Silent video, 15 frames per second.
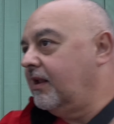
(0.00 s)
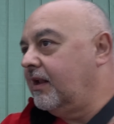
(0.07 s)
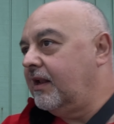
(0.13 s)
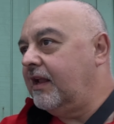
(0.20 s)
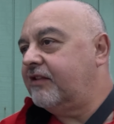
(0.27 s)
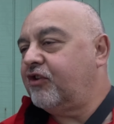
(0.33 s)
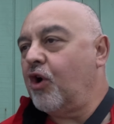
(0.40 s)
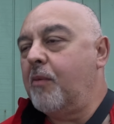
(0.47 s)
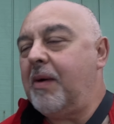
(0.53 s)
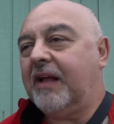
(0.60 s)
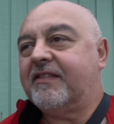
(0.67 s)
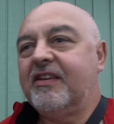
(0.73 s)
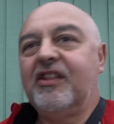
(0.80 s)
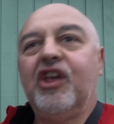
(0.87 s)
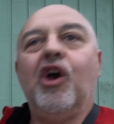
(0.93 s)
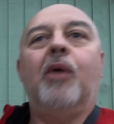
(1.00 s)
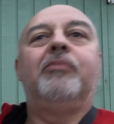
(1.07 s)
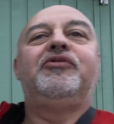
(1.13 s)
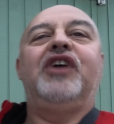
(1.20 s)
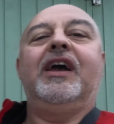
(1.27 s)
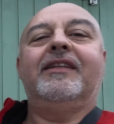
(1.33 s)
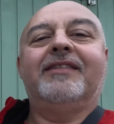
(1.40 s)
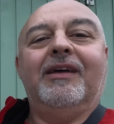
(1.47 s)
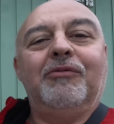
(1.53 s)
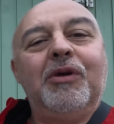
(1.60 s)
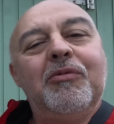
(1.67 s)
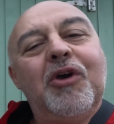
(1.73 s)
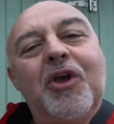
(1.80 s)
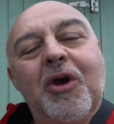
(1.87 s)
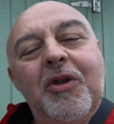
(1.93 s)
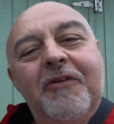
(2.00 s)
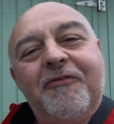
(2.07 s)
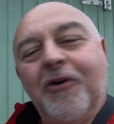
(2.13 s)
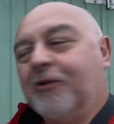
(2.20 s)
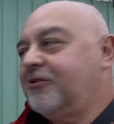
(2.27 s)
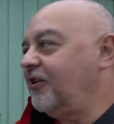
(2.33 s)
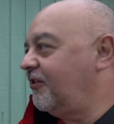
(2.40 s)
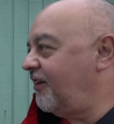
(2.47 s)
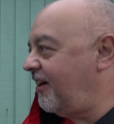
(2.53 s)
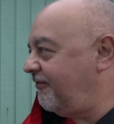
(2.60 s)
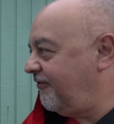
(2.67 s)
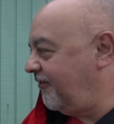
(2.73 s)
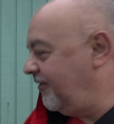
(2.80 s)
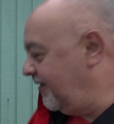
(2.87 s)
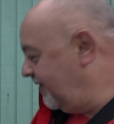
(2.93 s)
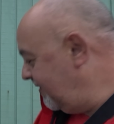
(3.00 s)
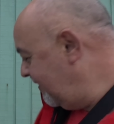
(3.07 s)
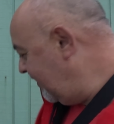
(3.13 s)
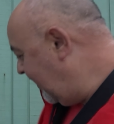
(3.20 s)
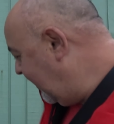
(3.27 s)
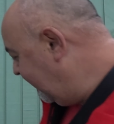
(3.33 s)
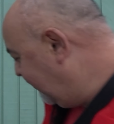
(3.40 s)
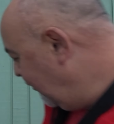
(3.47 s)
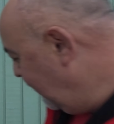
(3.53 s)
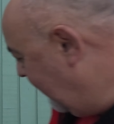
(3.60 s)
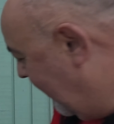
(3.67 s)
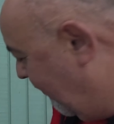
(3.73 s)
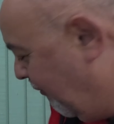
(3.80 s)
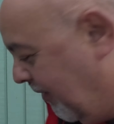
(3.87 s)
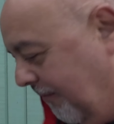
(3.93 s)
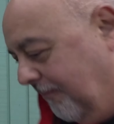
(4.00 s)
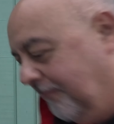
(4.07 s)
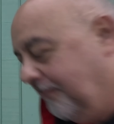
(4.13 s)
let's go back to the object that we were going to photograph and do that one.